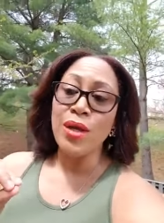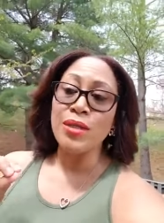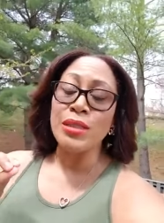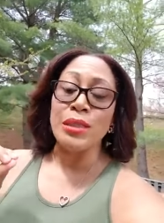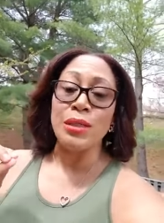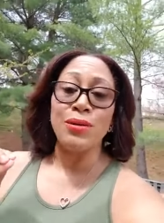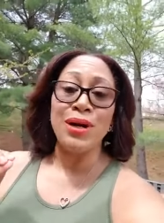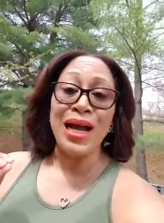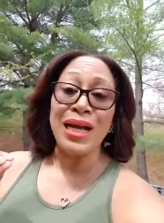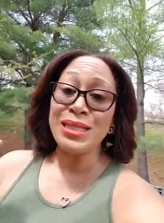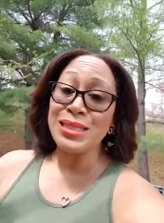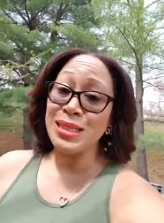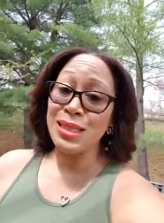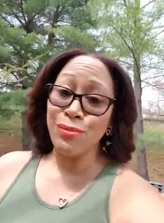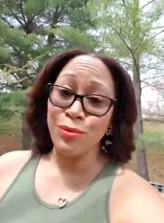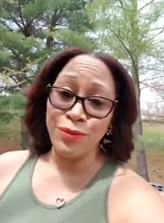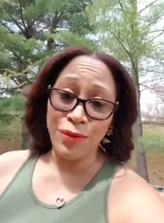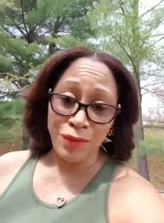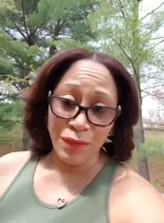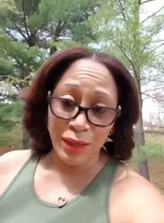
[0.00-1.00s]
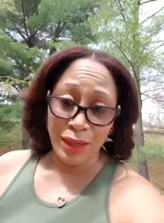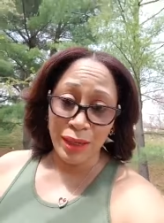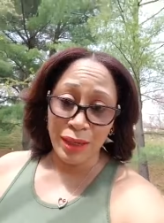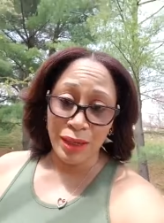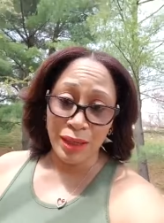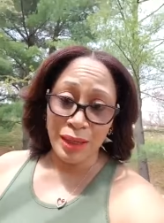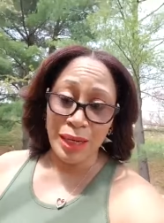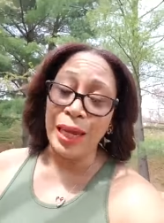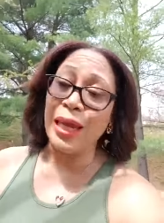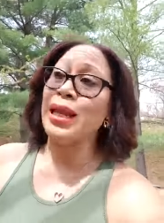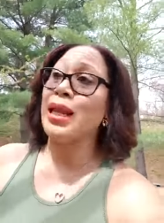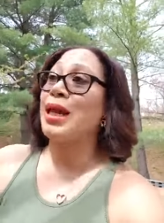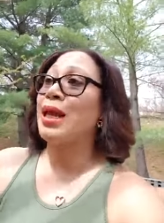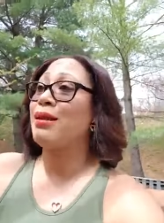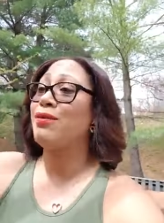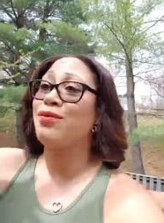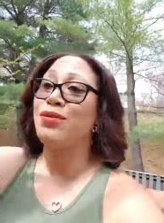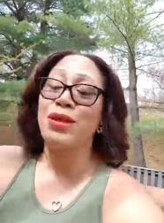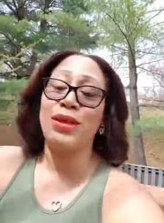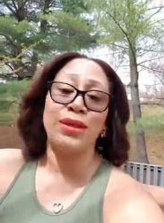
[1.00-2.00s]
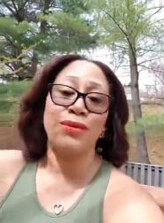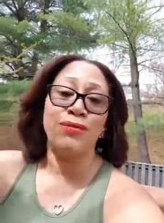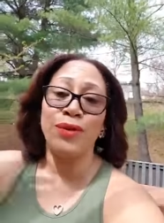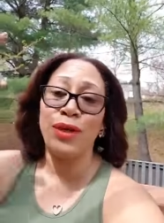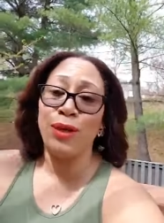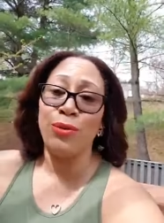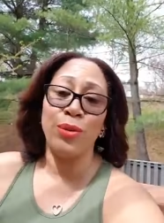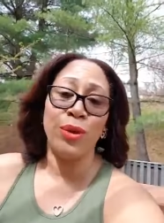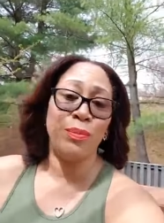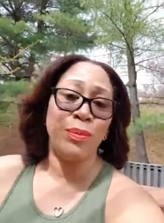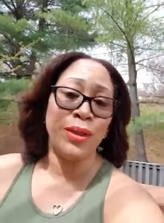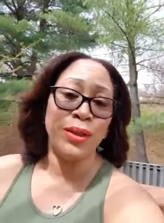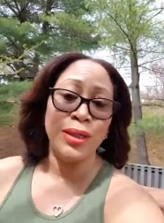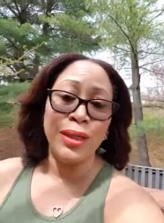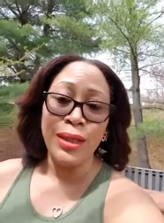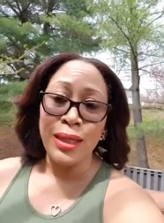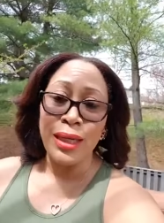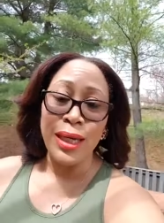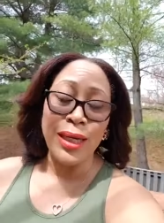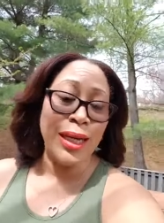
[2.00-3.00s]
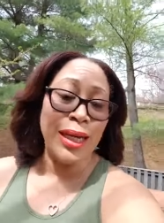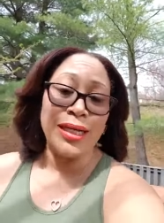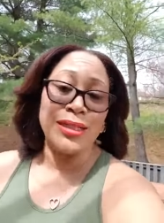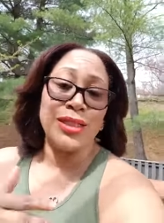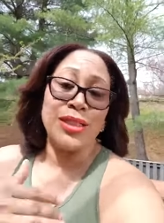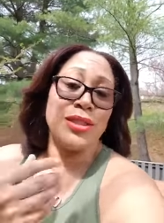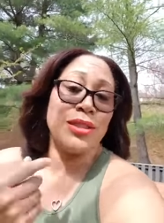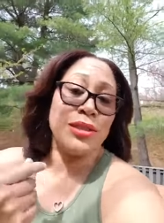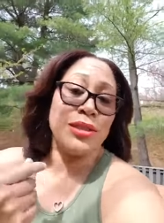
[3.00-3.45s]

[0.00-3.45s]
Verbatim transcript: So I sleep with a fan and I had a ceiling fan whipping and I just